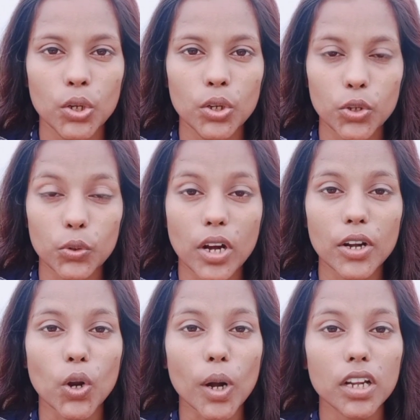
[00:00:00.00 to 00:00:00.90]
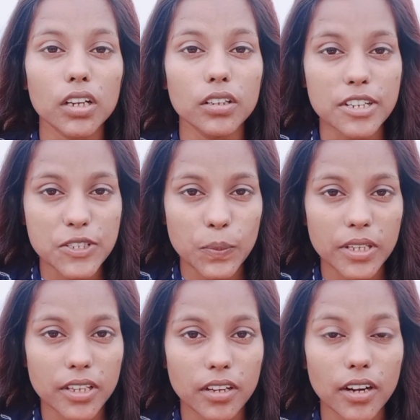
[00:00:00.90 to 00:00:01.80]
You are not a good
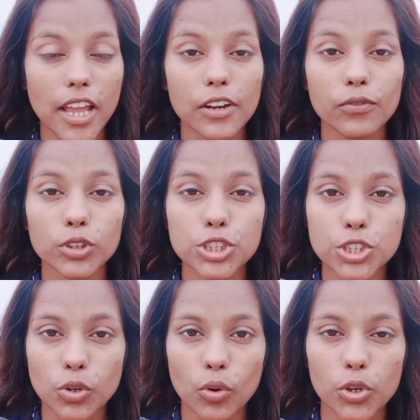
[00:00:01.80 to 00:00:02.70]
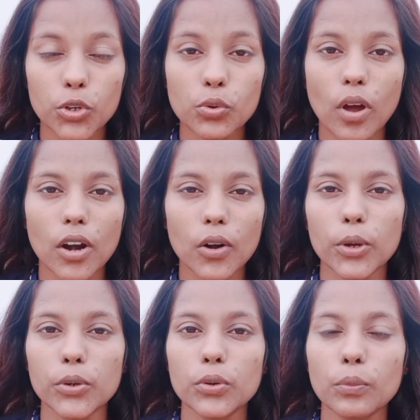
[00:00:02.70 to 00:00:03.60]
speaker and for sure you are
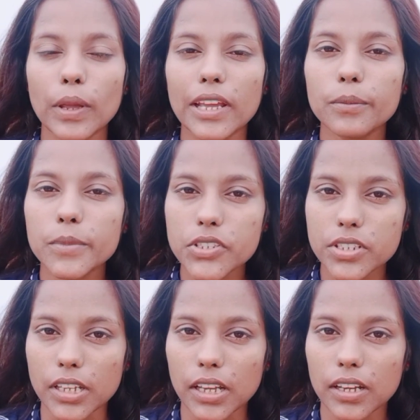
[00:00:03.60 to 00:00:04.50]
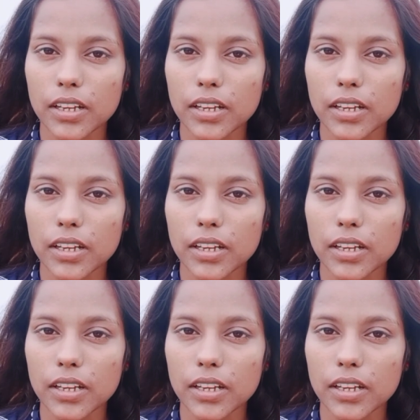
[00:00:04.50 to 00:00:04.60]
going to make mistake,